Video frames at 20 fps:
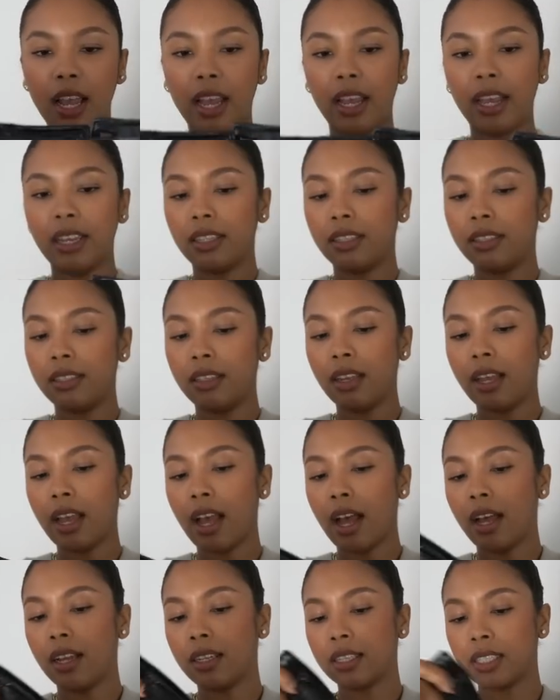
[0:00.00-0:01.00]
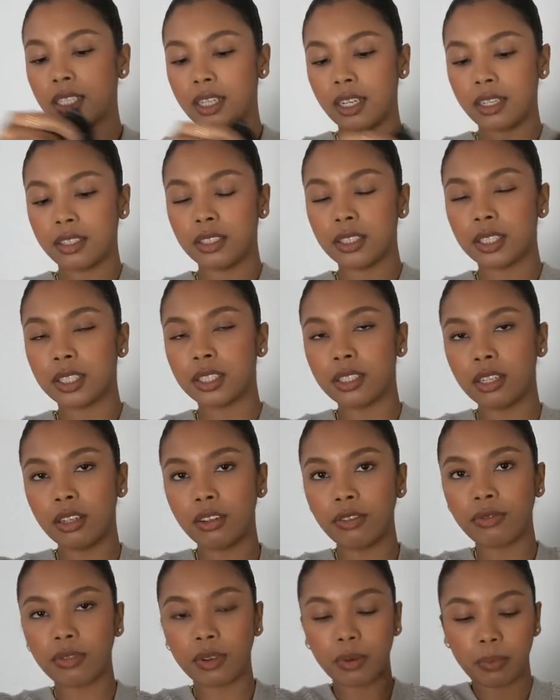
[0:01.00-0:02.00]
It has like the
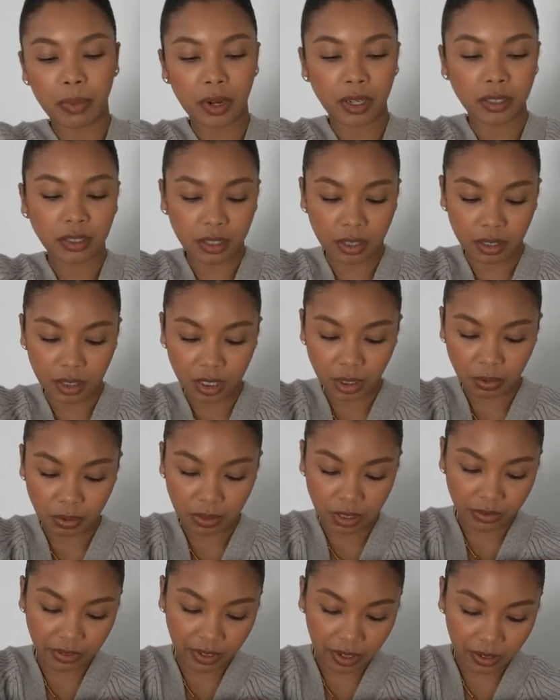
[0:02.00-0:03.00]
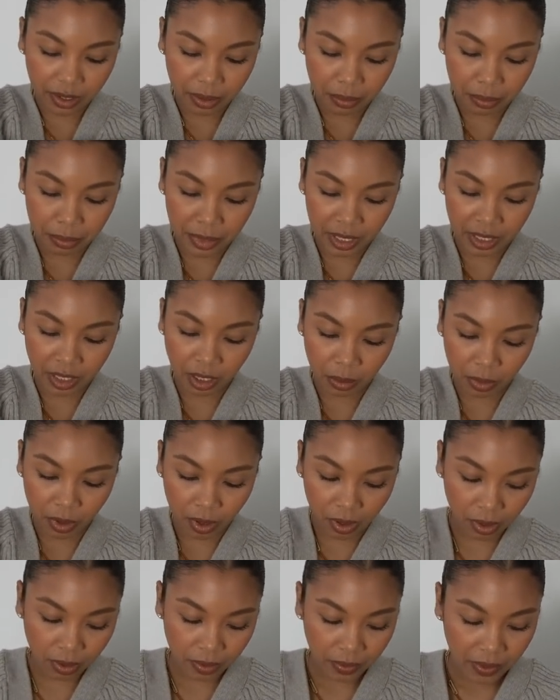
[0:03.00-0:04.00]
silver buttons, but very
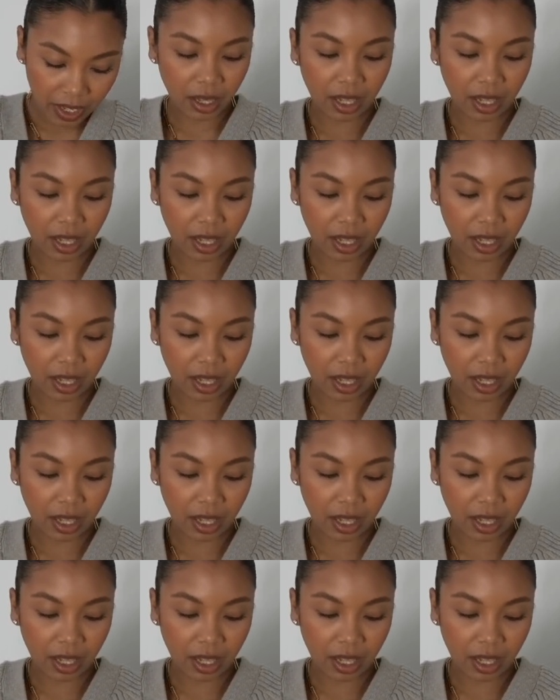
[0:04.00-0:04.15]
minimal.